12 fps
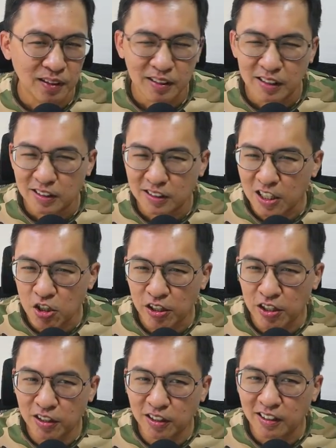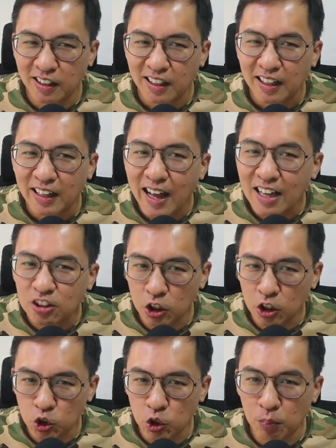Sidetrack here, let us
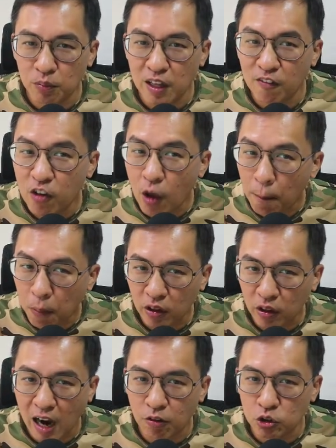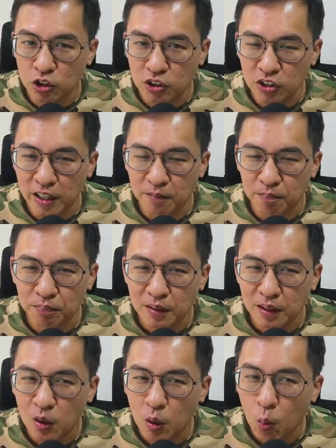assume if you have bought Caros instead,
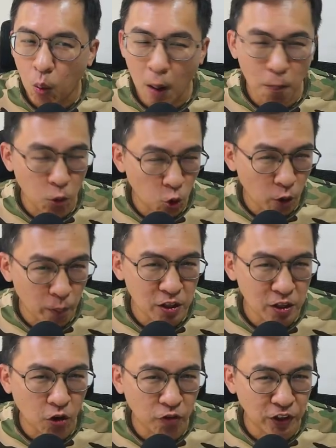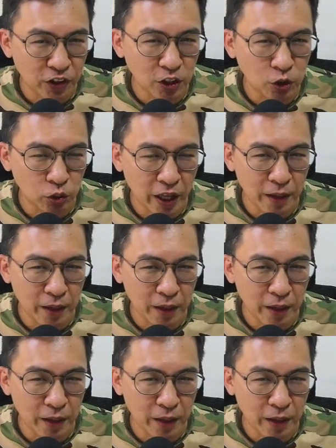what will be your return today?